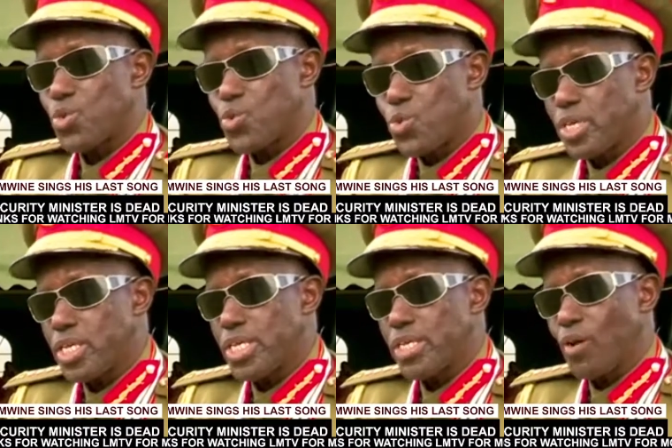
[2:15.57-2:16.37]

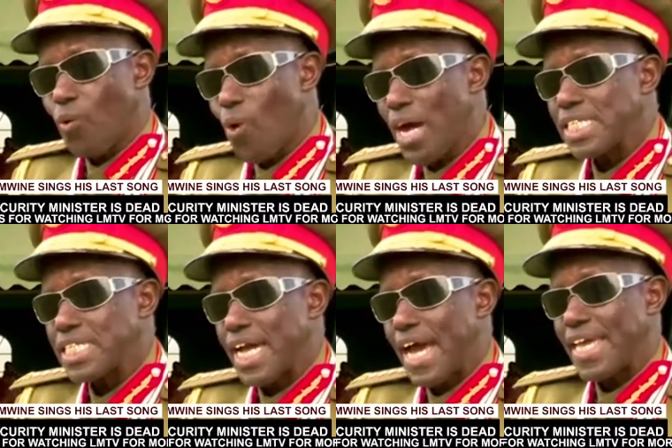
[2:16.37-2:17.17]
doing what
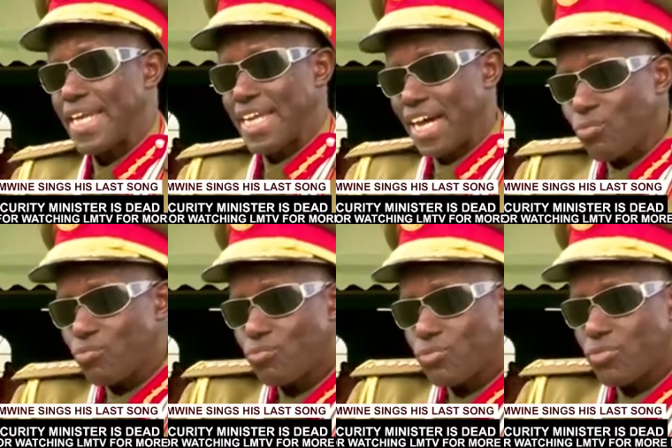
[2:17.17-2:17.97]
I love
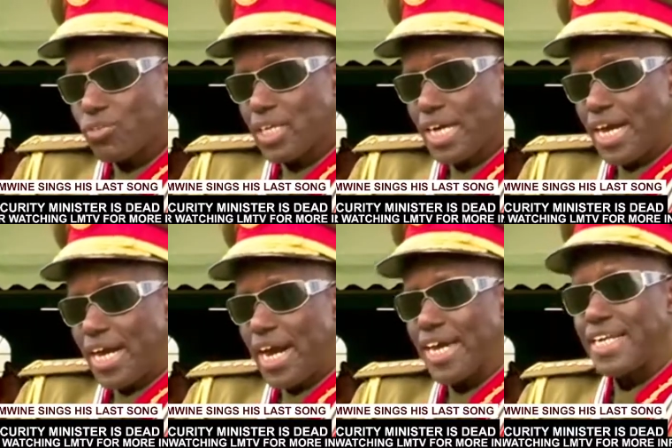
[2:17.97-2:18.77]

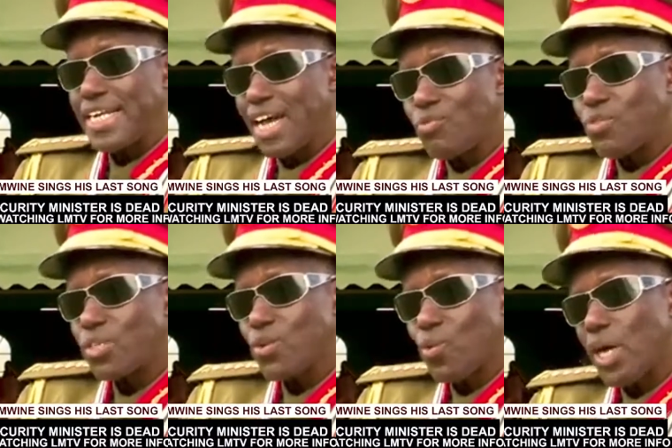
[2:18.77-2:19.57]
and loving
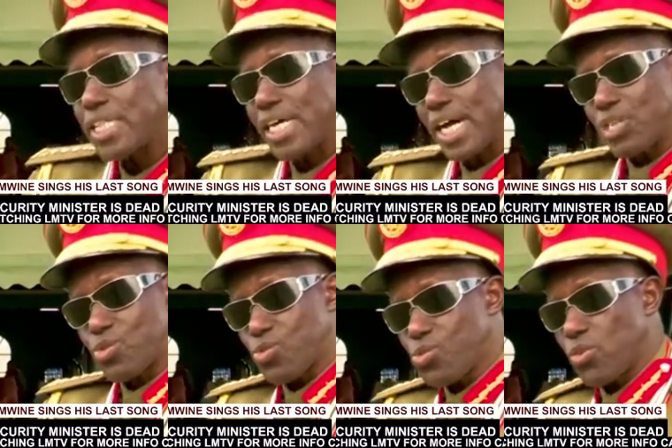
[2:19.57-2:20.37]
what I
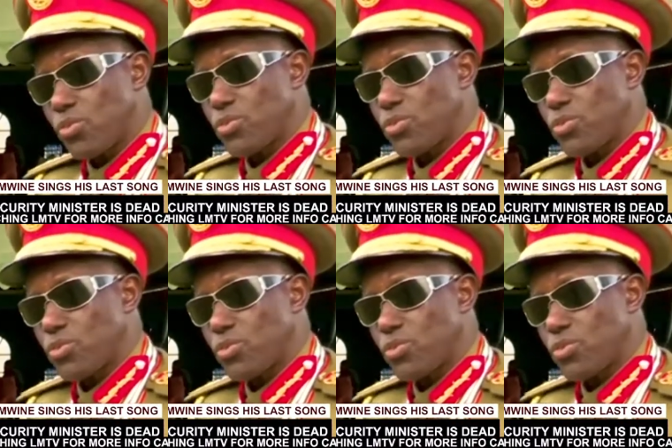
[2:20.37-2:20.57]
do,